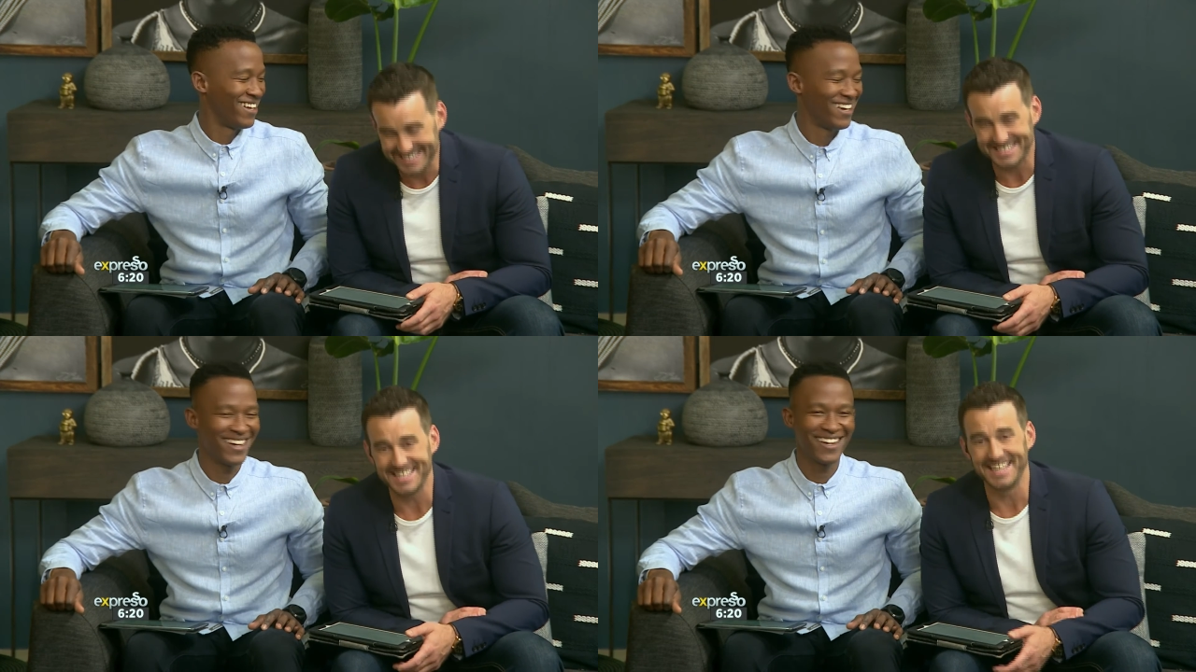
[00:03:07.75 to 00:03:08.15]

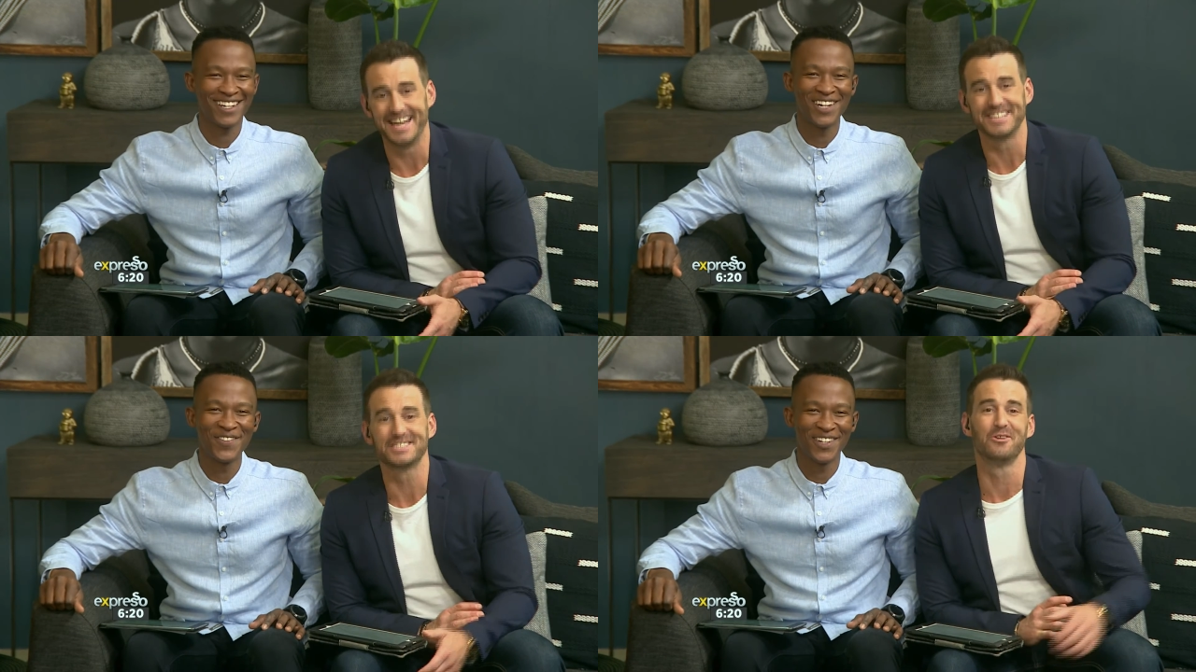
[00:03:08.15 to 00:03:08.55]
Speaker 1: into
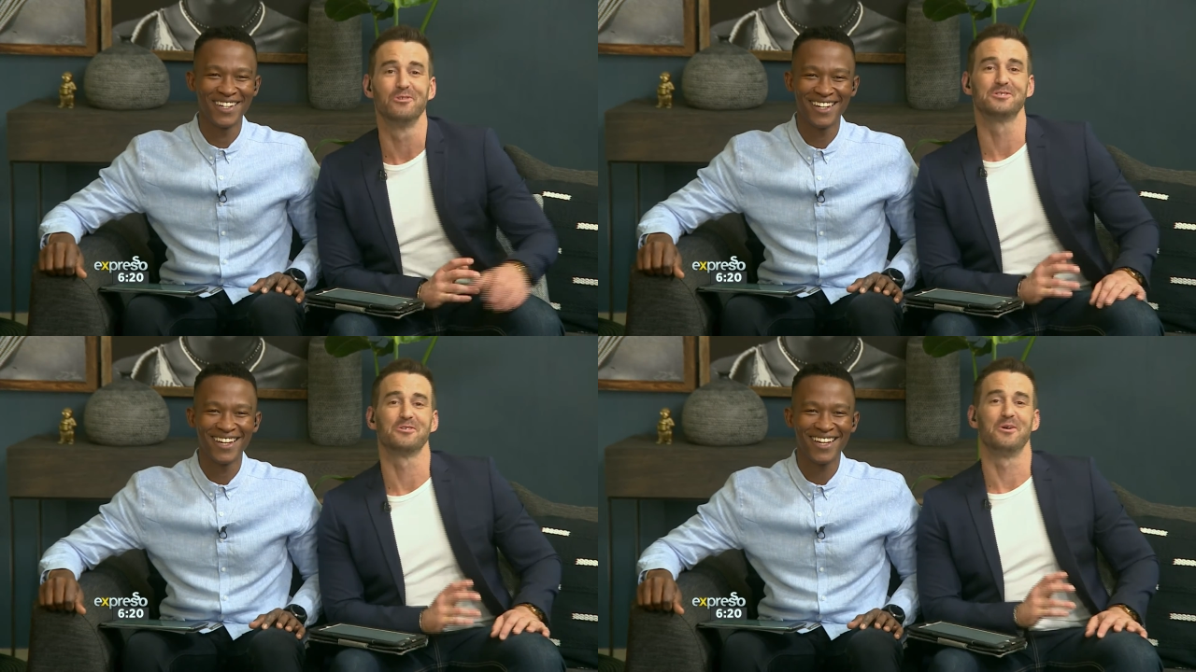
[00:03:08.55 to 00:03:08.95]
the next
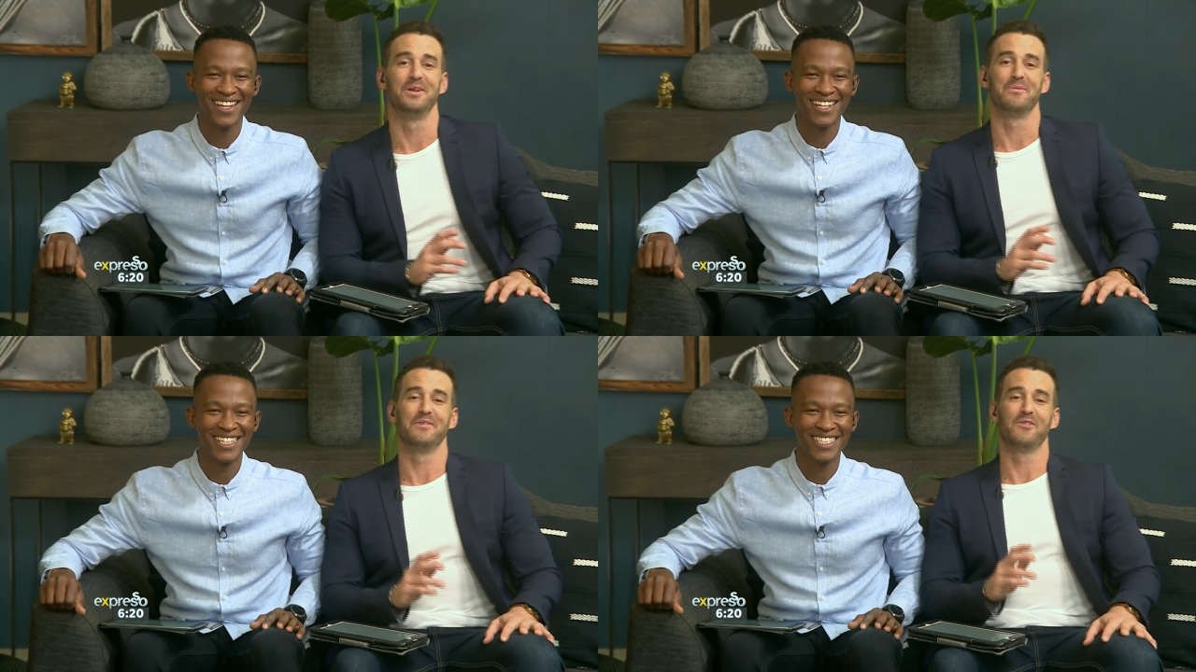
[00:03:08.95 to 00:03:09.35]
cool it.
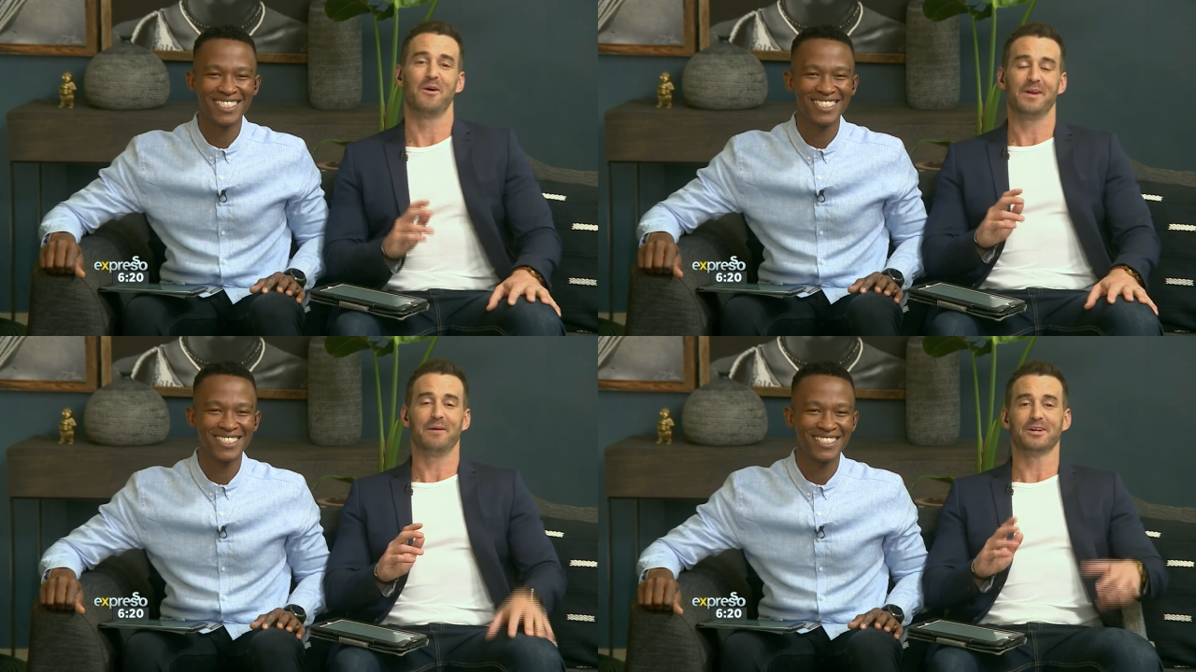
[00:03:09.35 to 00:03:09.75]
story that
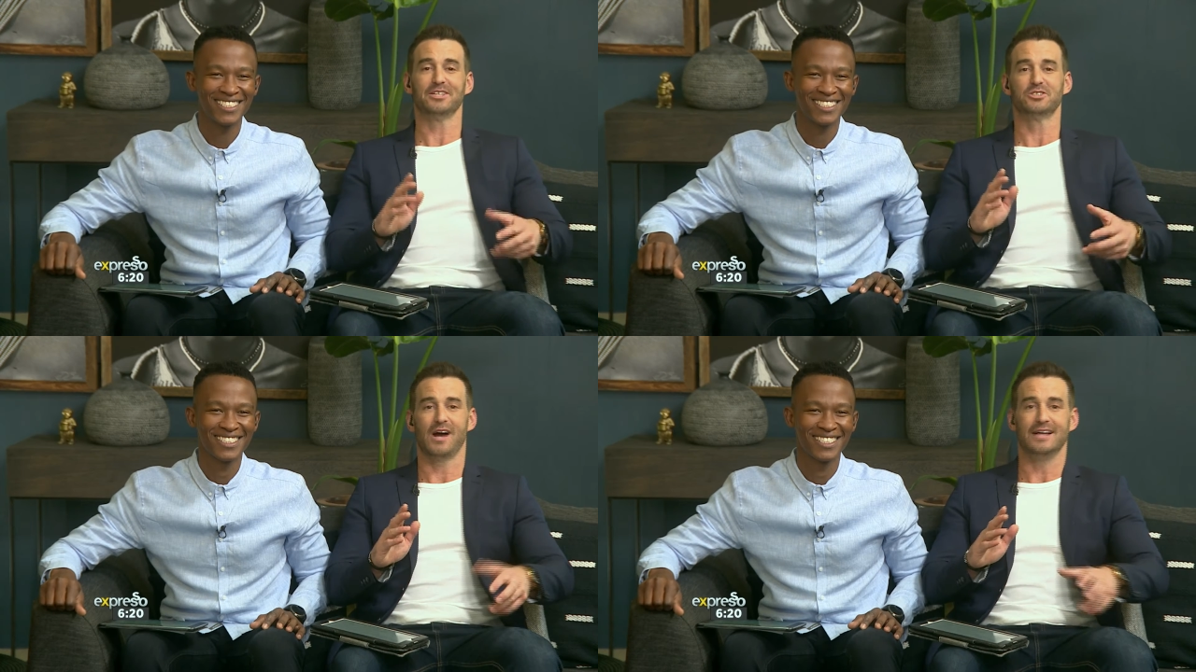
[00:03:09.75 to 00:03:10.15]
we've got, but
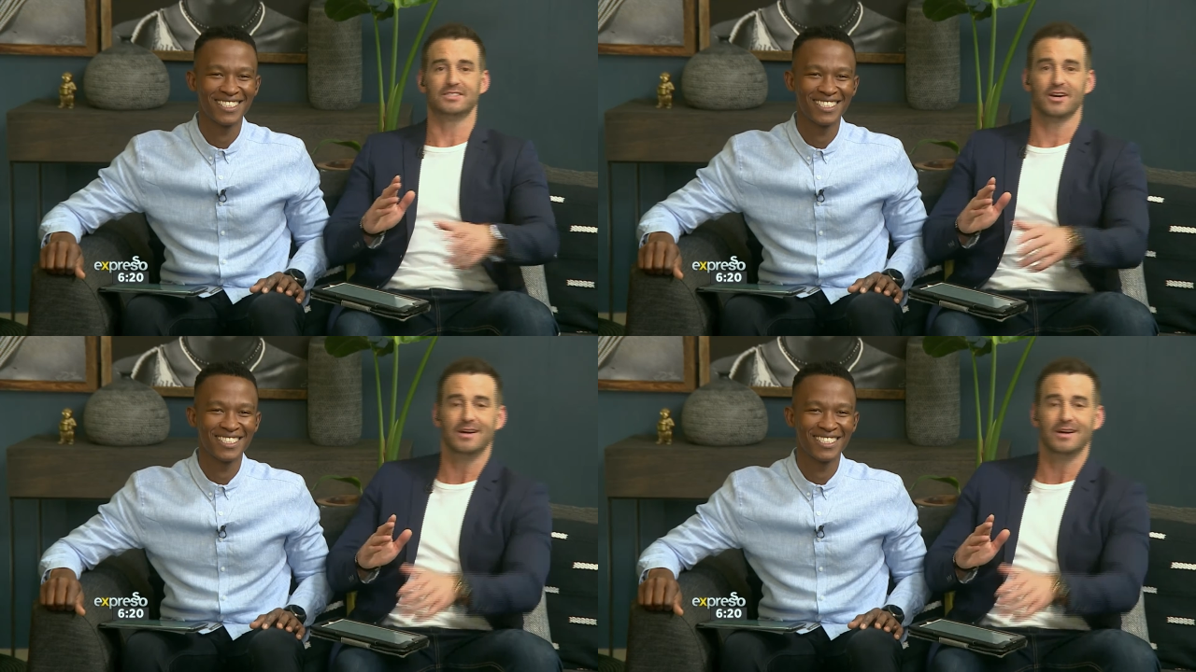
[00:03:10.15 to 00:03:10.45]
I'm going to try.